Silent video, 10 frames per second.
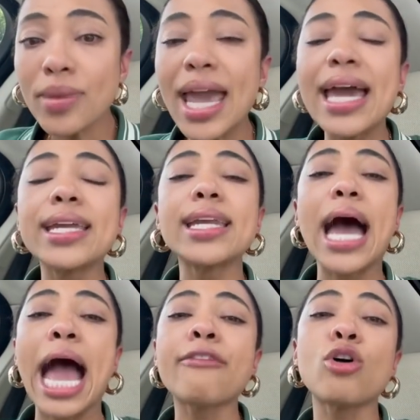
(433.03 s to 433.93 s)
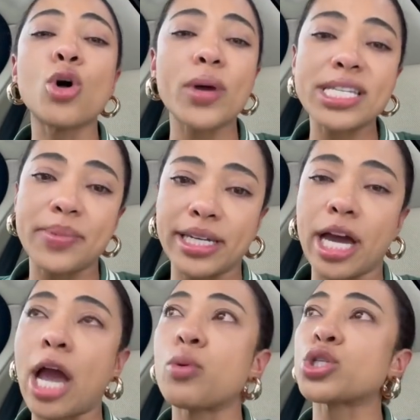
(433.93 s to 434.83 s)
And I
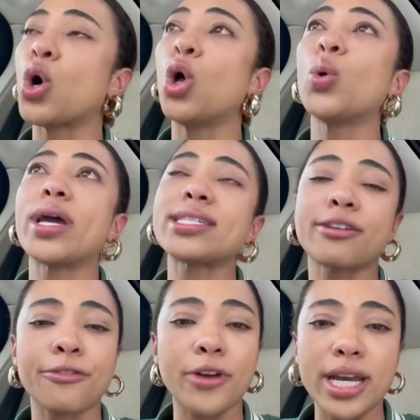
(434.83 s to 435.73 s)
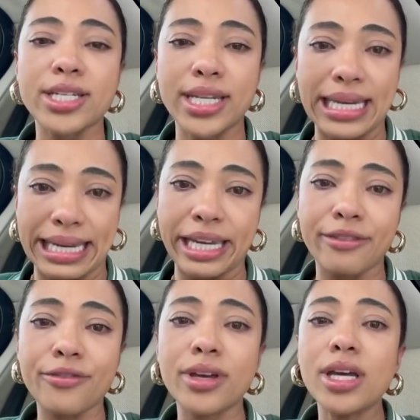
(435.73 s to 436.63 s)
was always afraid to
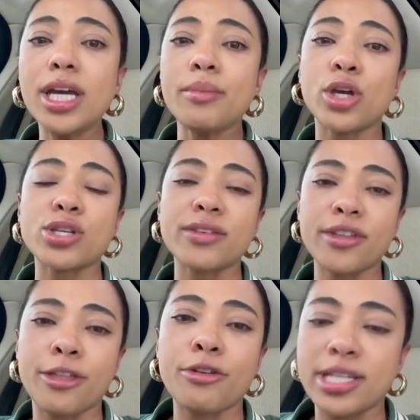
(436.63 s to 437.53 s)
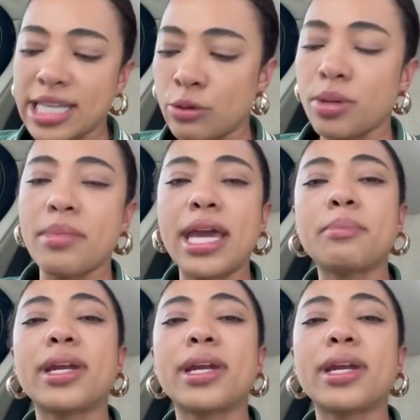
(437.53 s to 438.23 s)
leave because of the threats that were made.